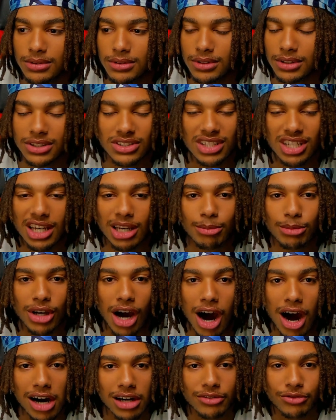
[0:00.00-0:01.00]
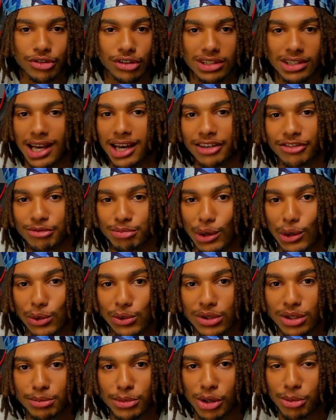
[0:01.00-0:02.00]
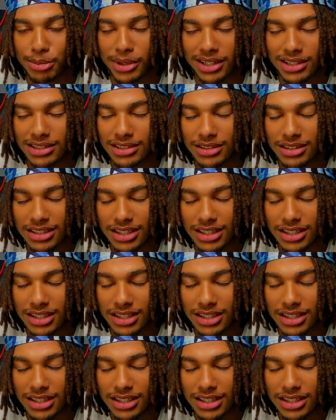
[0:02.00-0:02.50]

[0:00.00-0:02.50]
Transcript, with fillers: is team God for life, bro, come on, man.